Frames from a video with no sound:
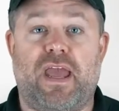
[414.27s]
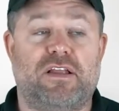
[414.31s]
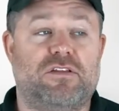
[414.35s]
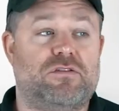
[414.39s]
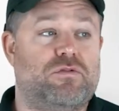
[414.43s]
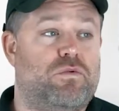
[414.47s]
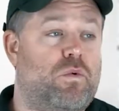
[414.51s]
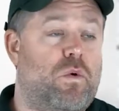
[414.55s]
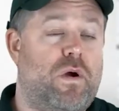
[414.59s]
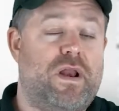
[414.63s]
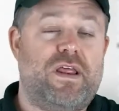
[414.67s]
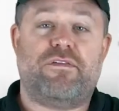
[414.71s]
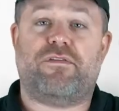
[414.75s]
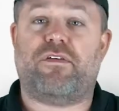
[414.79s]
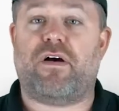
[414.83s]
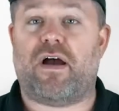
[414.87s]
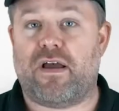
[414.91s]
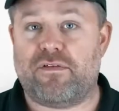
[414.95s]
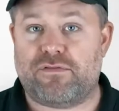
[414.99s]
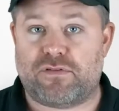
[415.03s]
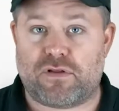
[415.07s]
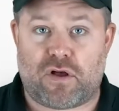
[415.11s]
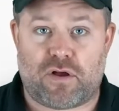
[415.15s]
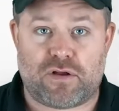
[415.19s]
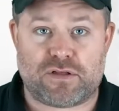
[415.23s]

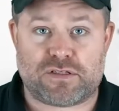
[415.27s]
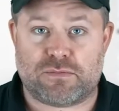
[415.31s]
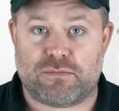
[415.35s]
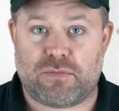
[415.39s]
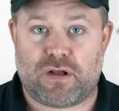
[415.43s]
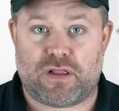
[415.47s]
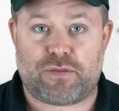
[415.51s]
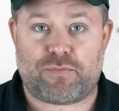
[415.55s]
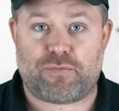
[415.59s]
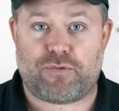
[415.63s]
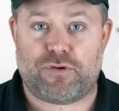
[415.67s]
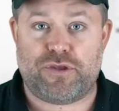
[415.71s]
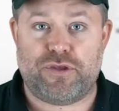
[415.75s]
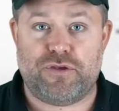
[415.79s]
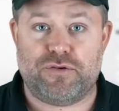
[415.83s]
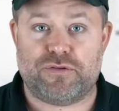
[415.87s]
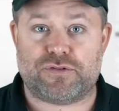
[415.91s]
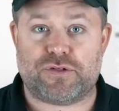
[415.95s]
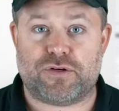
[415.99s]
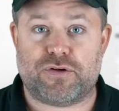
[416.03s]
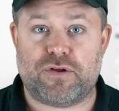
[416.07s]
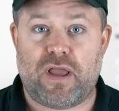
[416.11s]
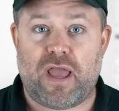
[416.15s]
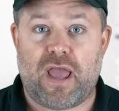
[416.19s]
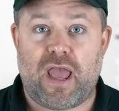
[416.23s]
$25 a month per
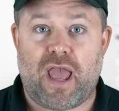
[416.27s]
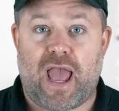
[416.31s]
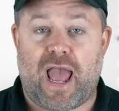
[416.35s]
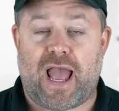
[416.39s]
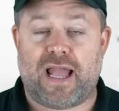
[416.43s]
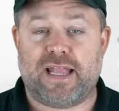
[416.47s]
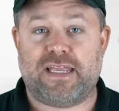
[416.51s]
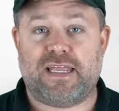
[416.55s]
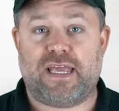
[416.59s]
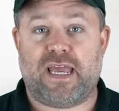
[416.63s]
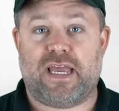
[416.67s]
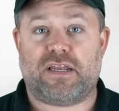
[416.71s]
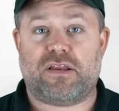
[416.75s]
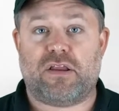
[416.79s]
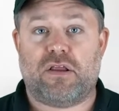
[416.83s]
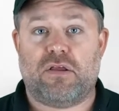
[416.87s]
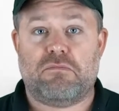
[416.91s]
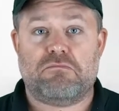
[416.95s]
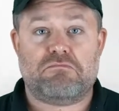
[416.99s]
user and get